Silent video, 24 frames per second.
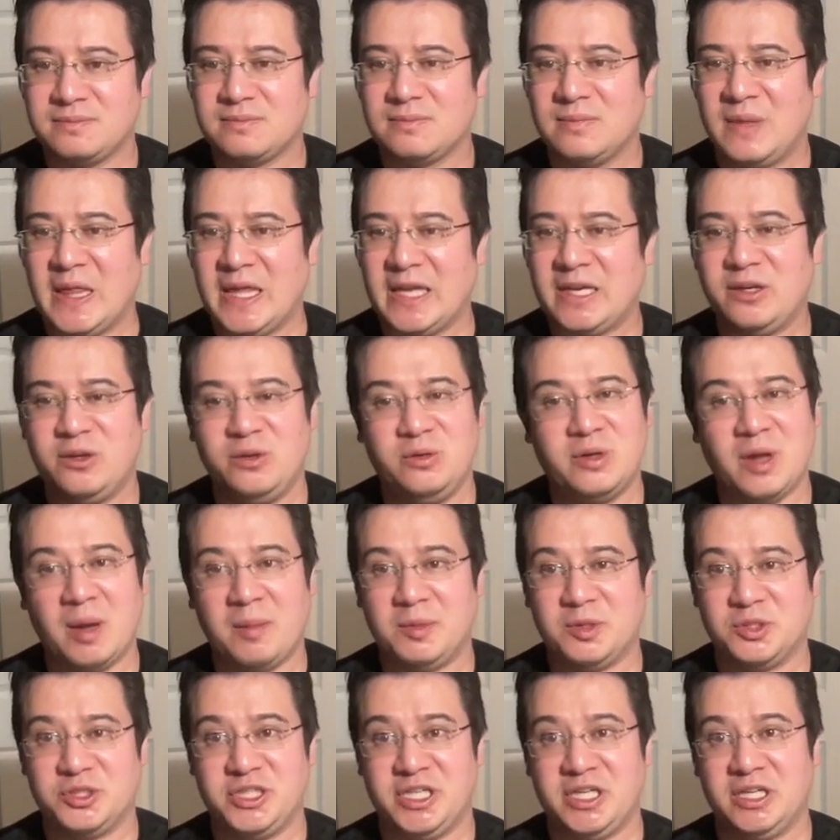They do
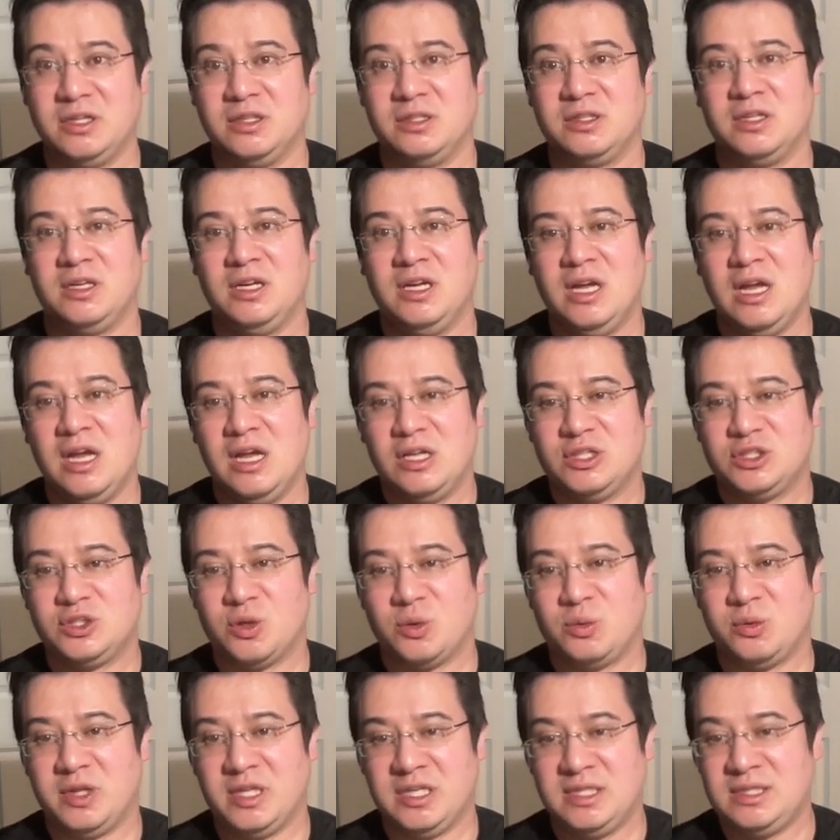double shield.
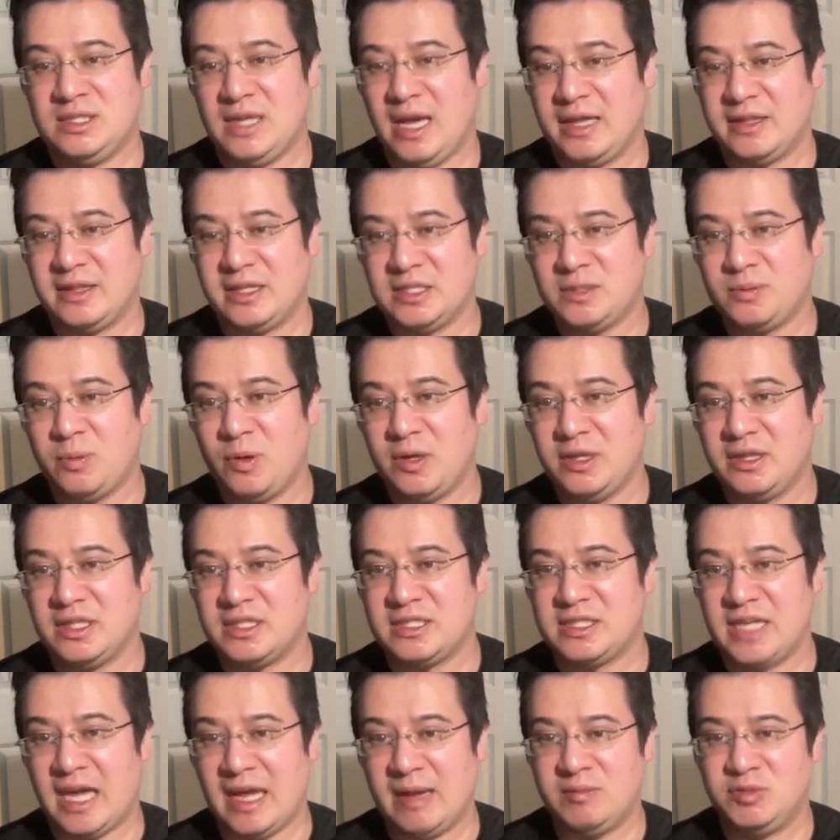So at this point,
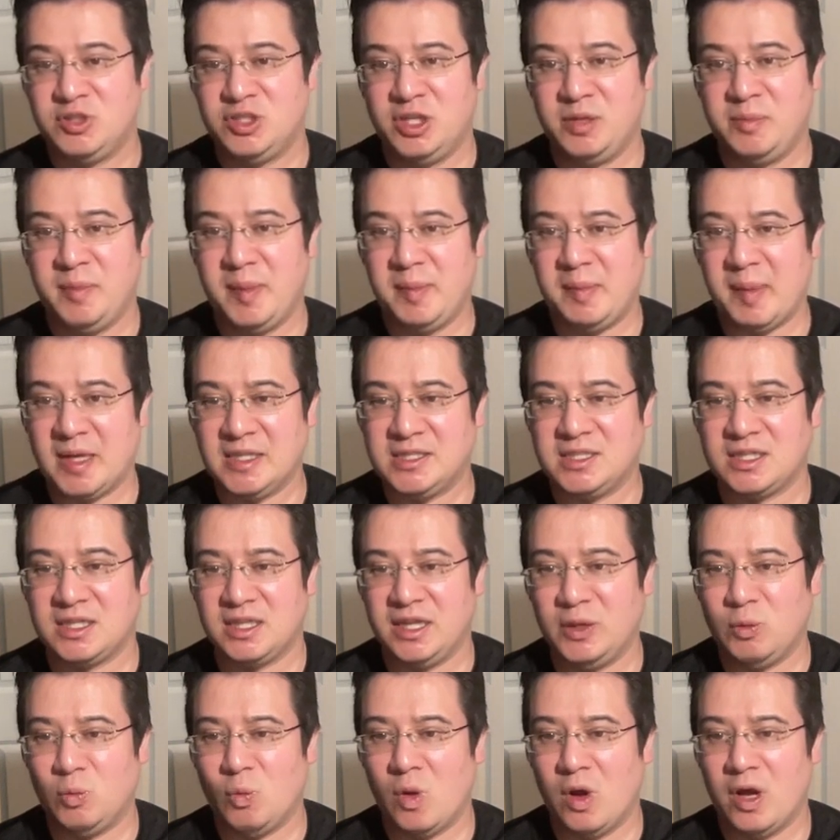this game should be
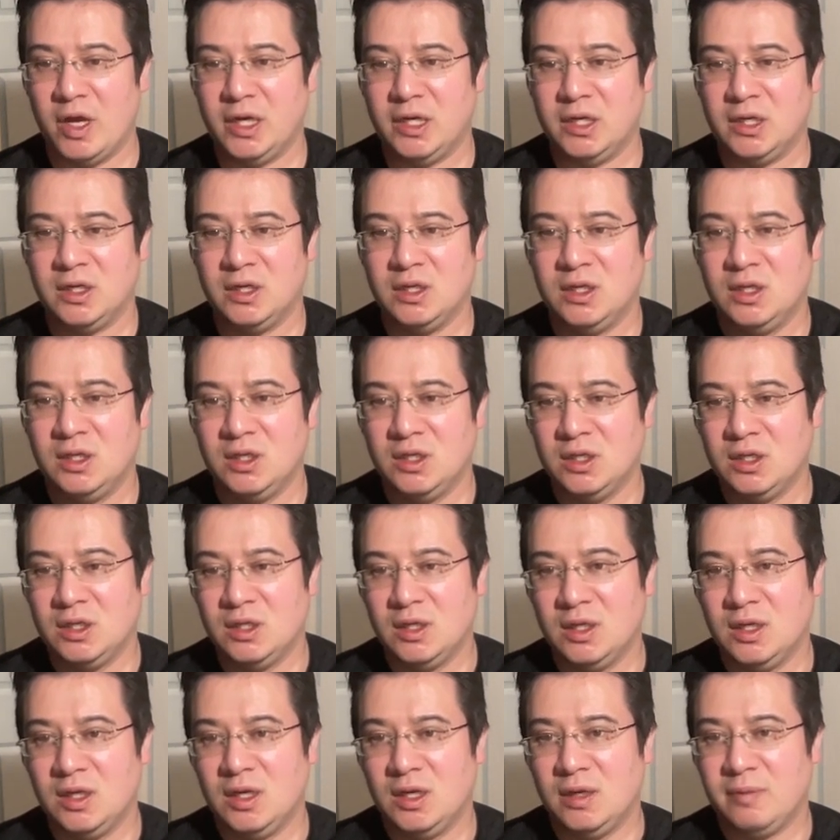basically won
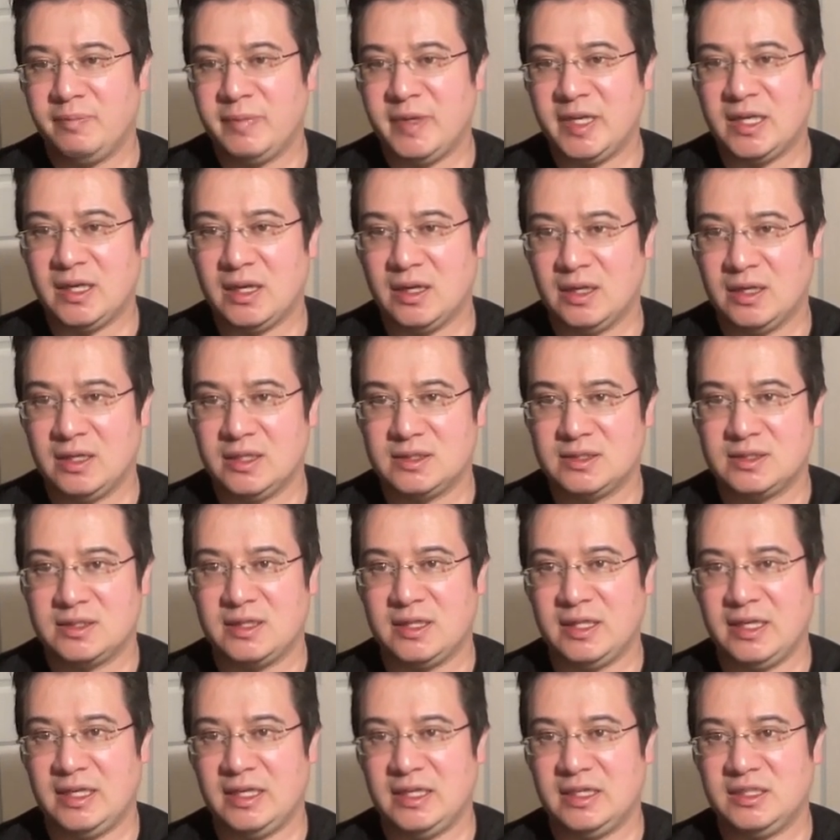because
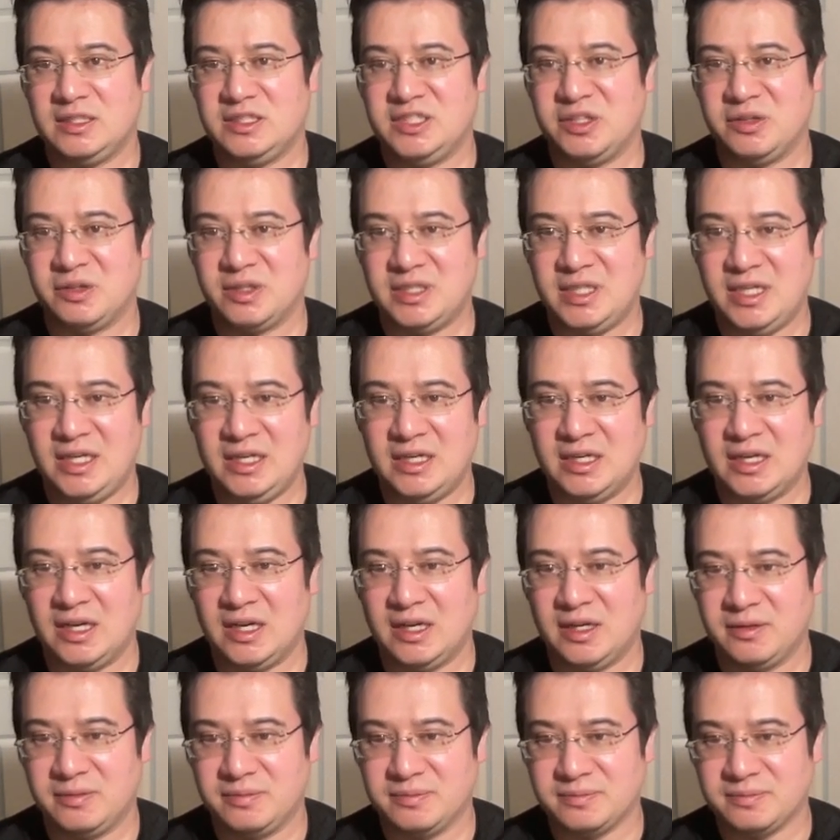the
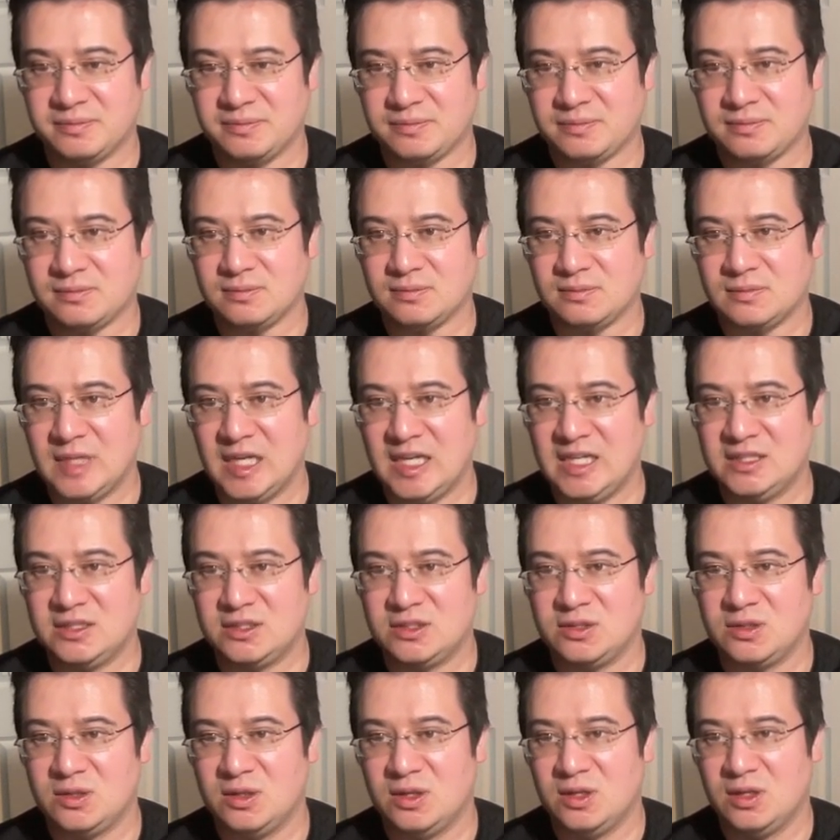Giratina
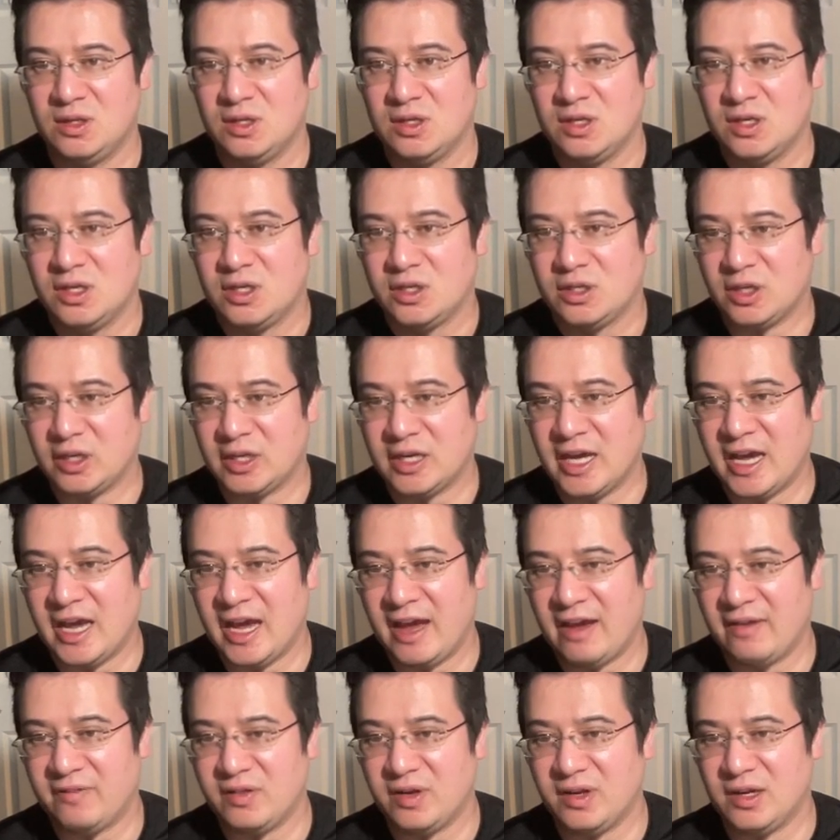is going to
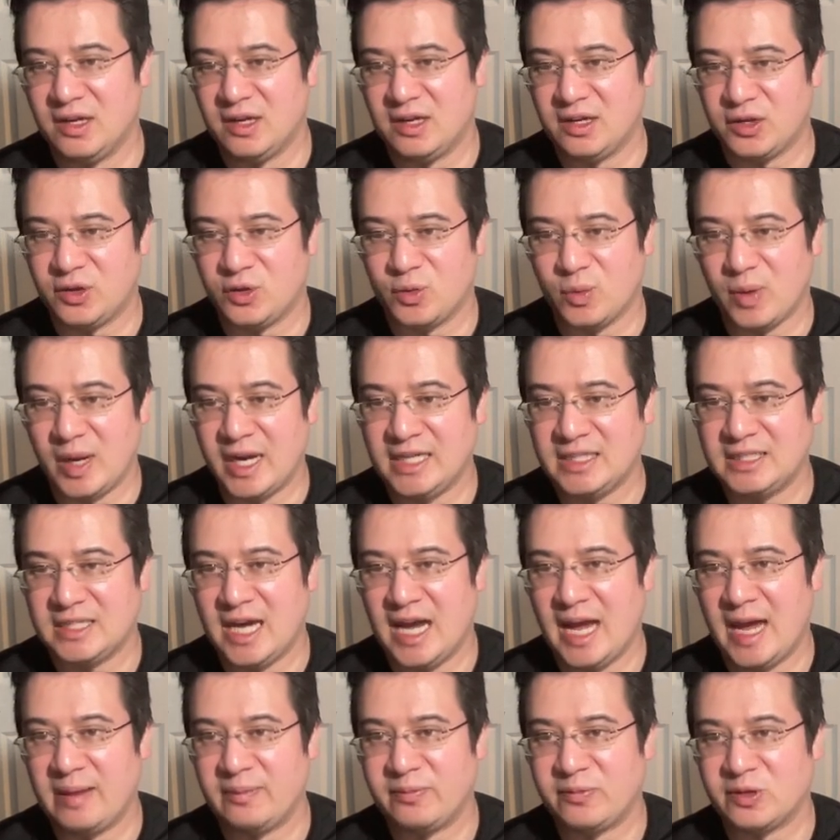have a great
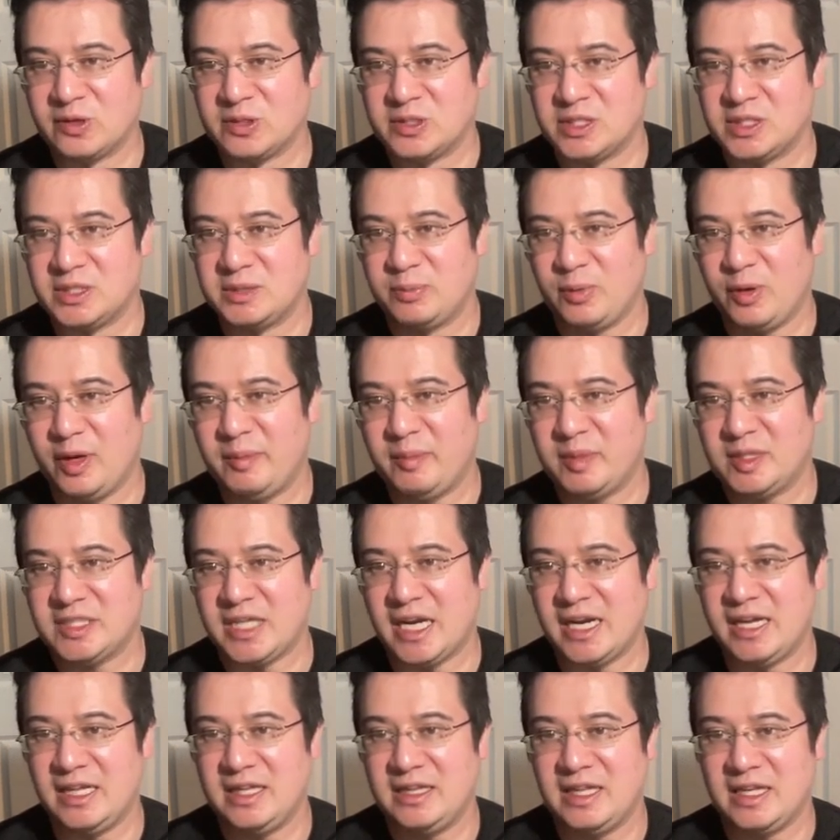time versus pretty much
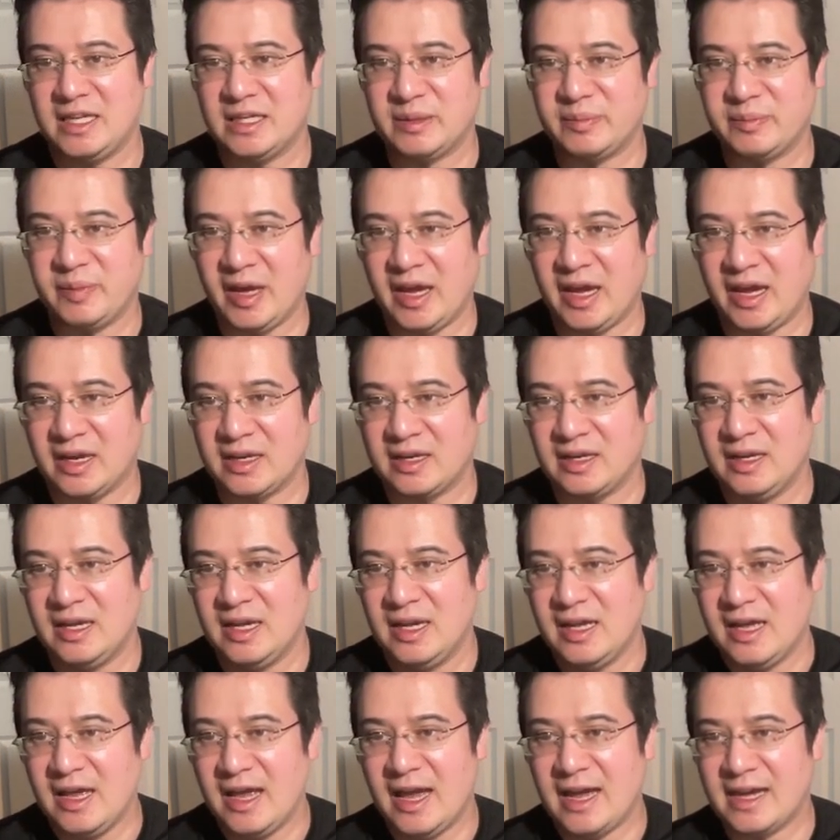anything in the back
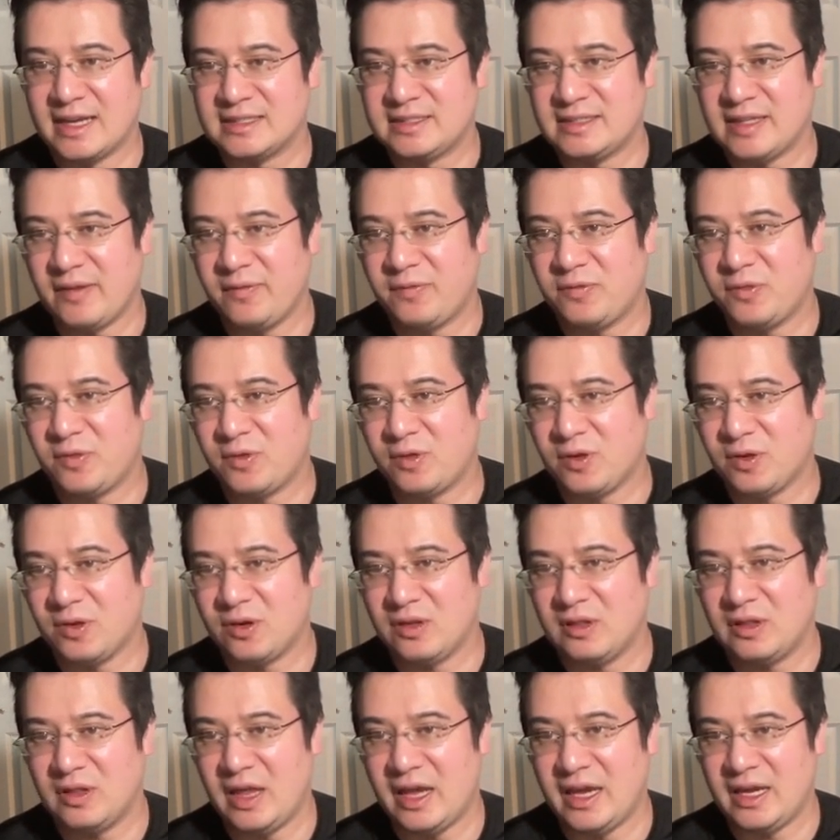except
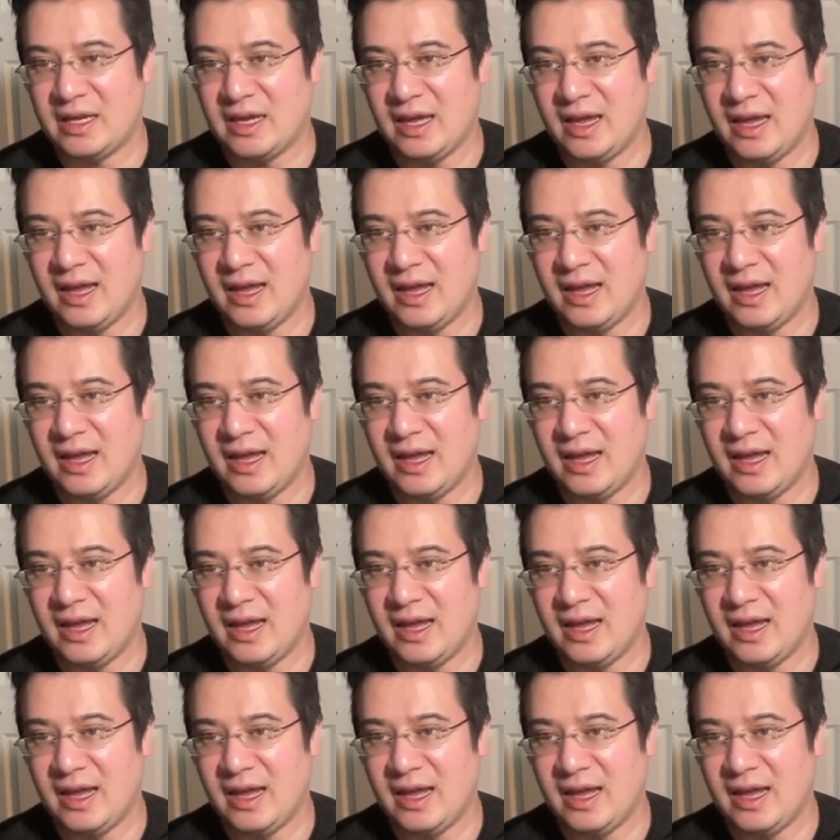for like